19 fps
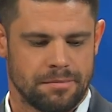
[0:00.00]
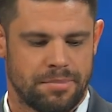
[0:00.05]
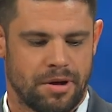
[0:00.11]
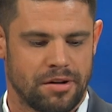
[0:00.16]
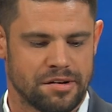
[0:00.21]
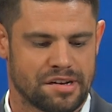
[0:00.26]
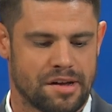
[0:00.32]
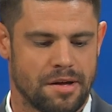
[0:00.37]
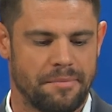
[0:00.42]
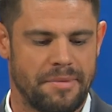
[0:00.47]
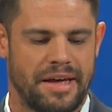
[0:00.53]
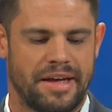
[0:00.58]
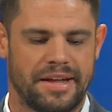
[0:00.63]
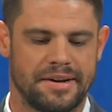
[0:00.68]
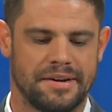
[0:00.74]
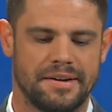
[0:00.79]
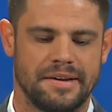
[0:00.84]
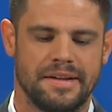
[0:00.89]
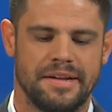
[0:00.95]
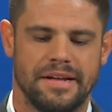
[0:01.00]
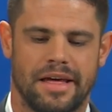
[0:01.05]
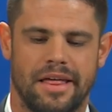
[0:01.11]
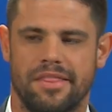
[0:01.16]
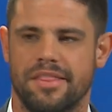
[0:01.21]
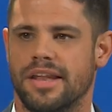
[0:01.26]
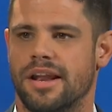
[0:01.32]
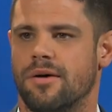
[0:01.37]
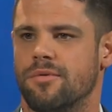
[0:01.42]
Paul's Command,
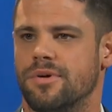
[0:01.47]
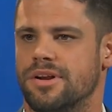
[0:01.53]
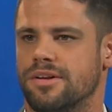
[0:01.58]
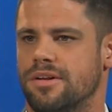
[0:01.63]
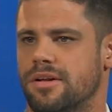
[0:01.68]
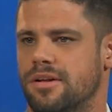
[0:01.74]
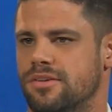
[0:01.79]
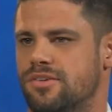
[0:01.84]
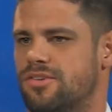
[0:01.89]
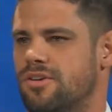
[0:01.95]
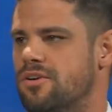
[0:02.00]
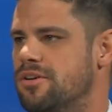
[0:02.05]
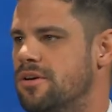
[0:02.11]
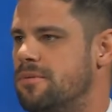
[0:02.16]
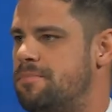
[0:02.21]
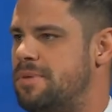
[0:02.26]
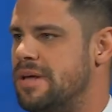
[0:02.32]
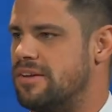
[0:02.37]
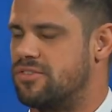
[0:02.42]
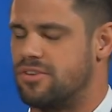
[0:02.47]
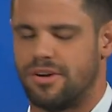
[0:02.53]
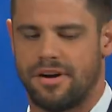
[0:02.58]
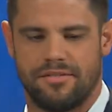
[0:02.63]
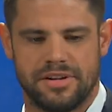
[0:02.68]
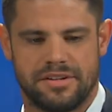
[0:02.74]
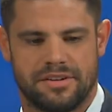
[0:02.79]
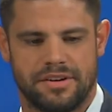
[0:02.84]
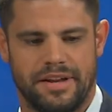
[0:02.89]
and then I want to show you a picture
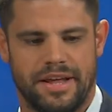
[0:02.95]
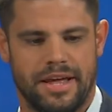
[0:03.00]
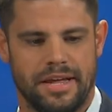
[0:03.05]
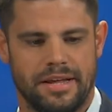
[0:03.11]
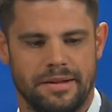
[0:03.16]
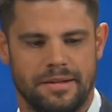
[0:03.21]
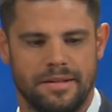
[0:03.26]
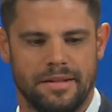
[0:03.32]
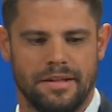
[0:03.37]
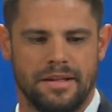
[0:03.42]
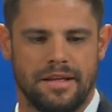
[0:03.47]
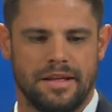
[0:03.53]
of it today.